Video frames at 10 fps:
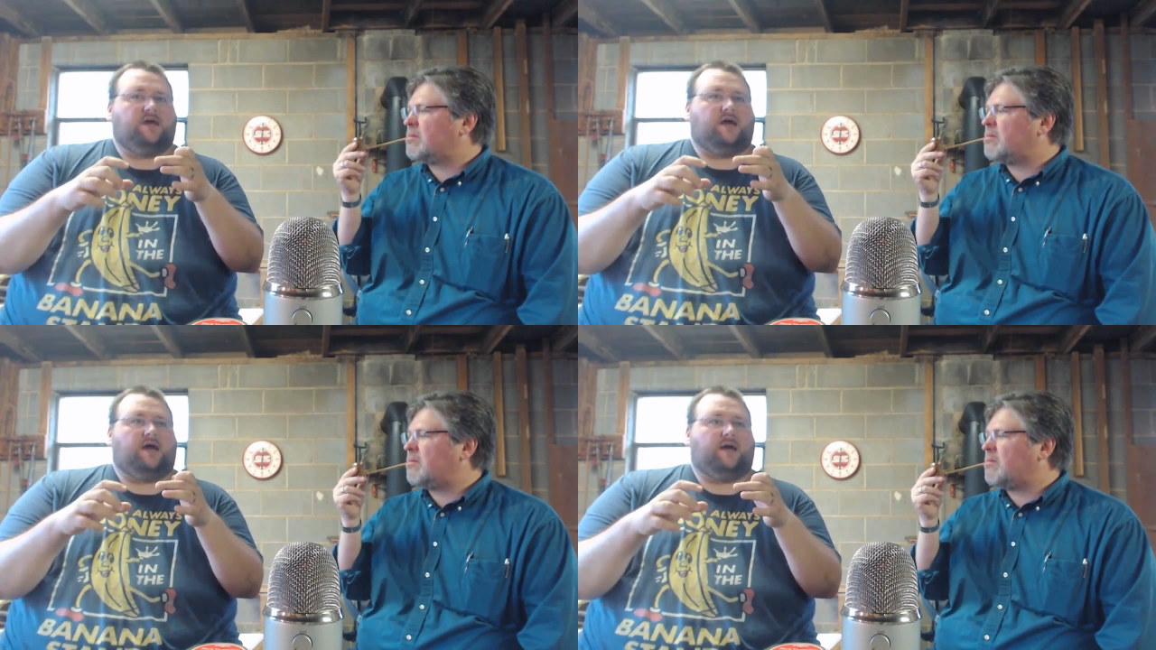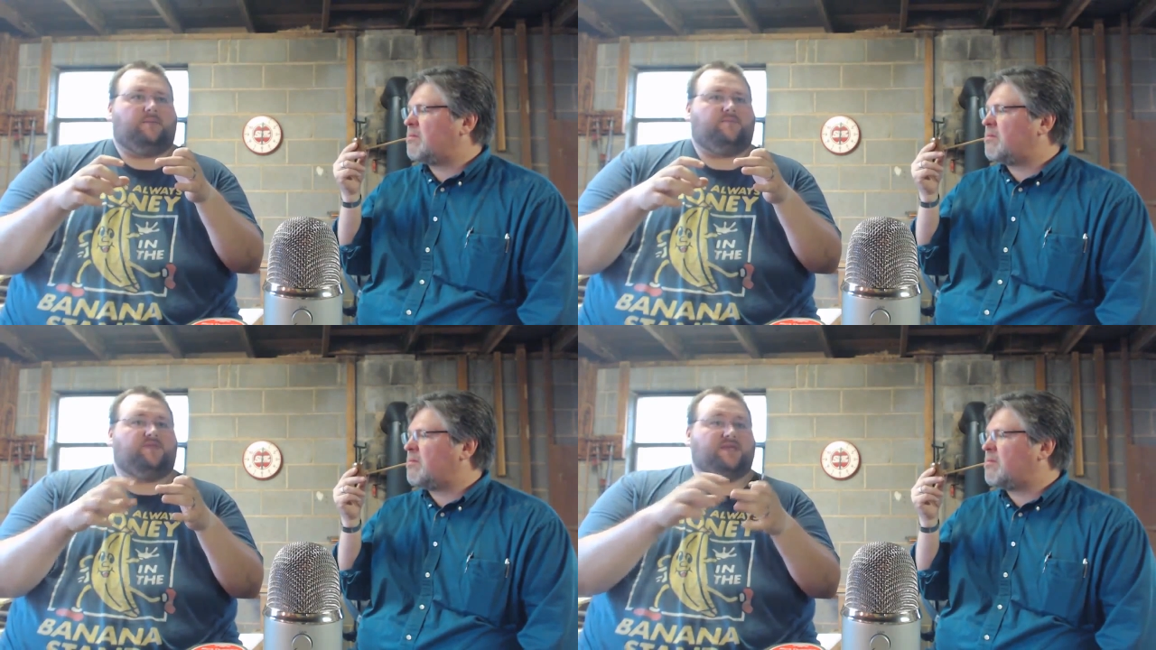
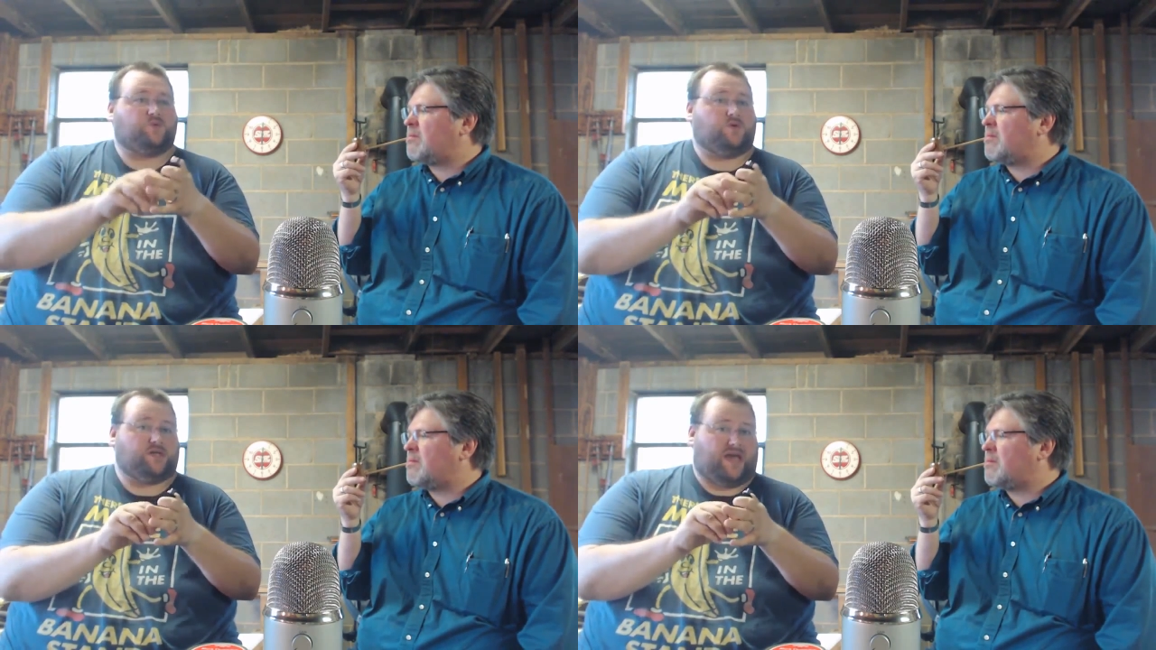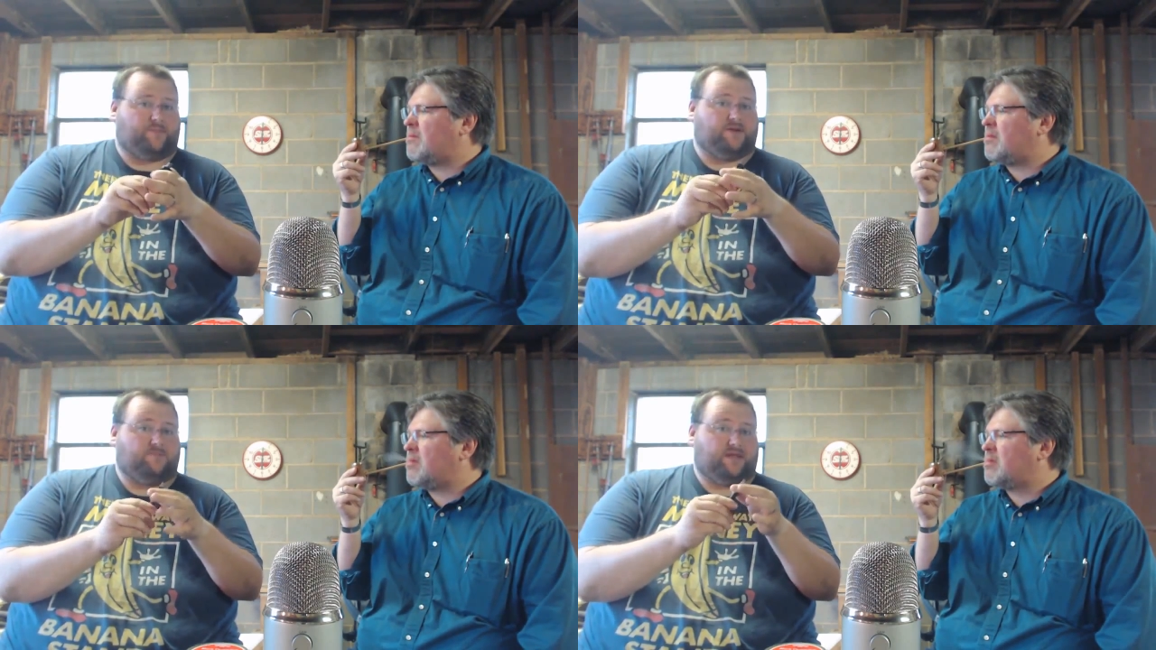Speaker 1: This one
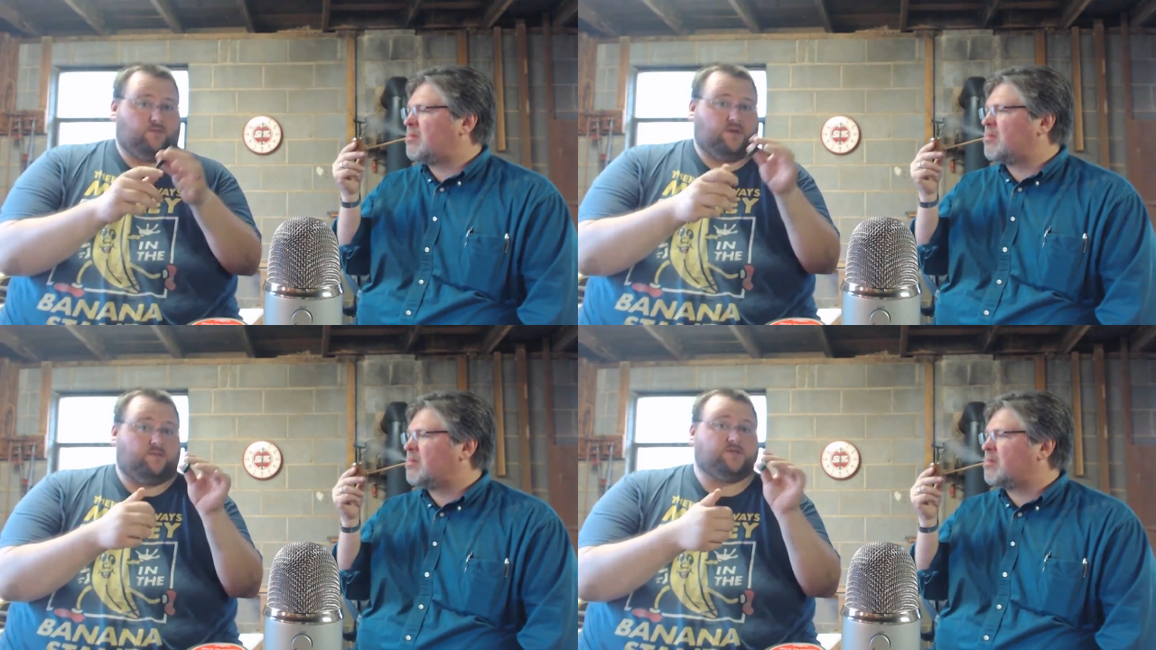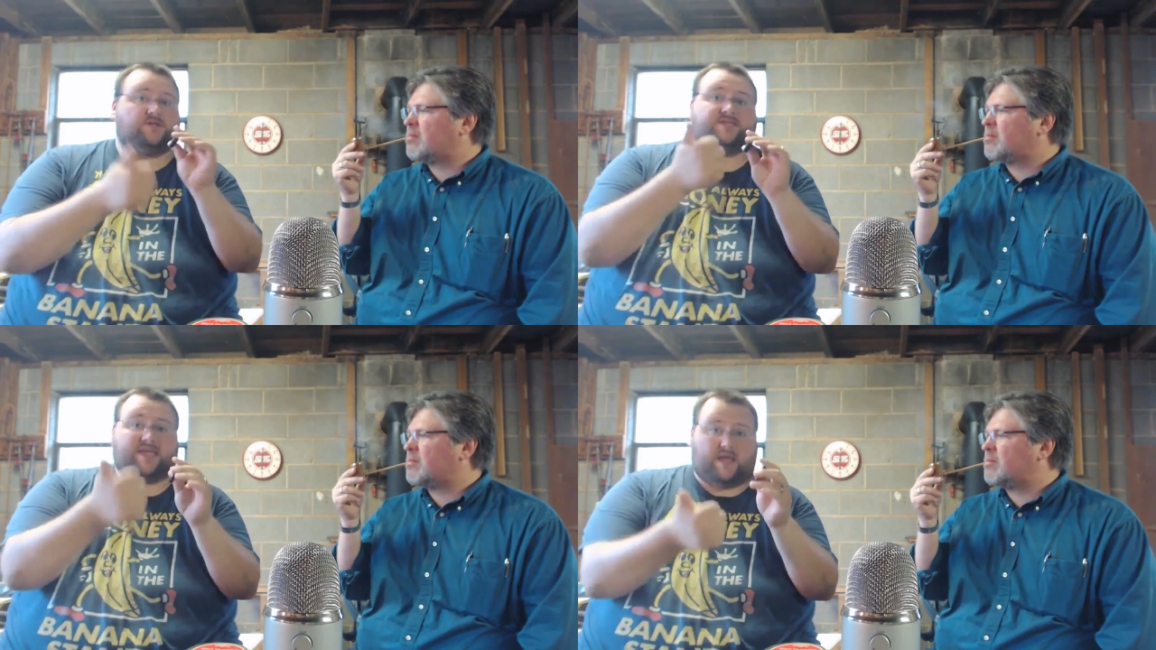happened to be the one that was
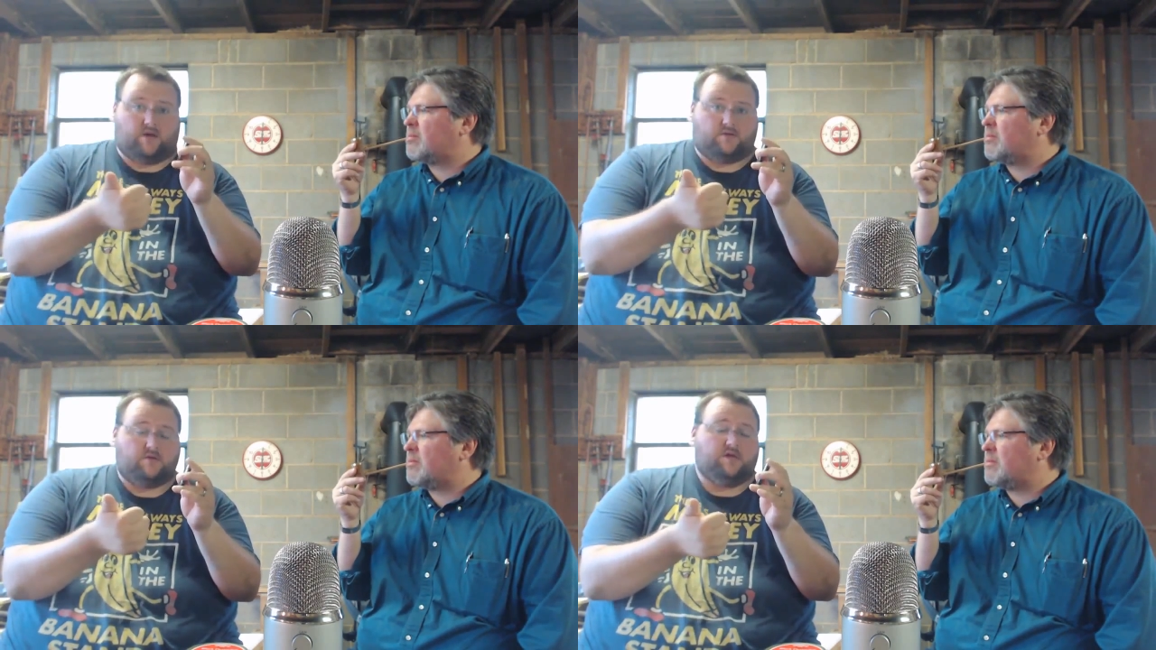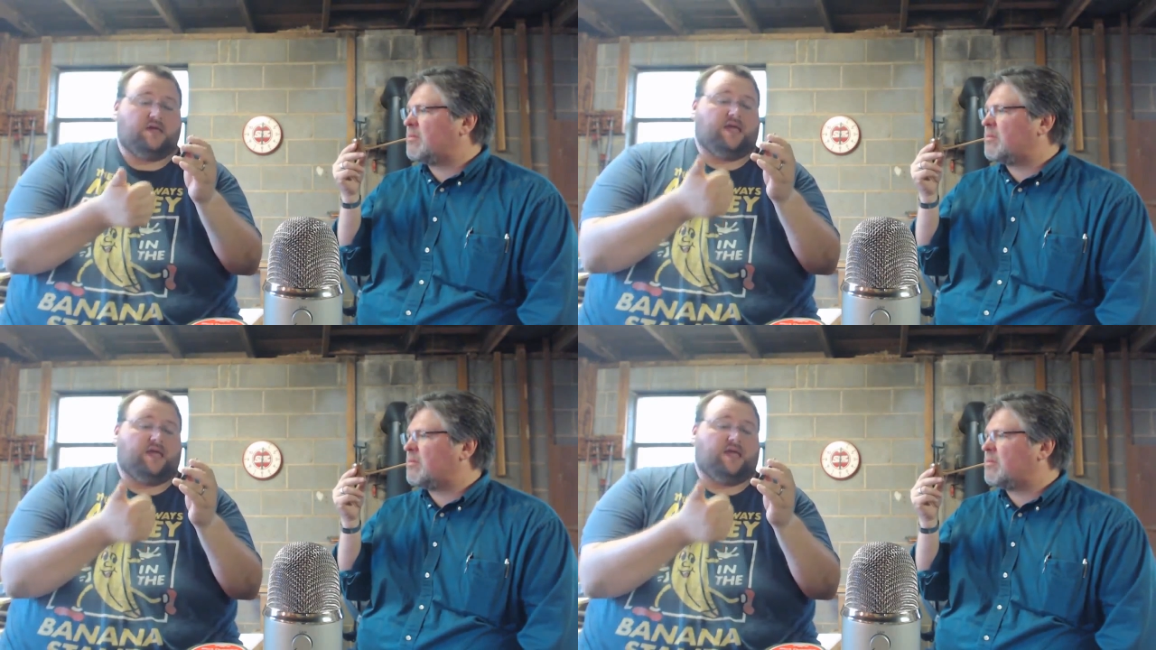on sale,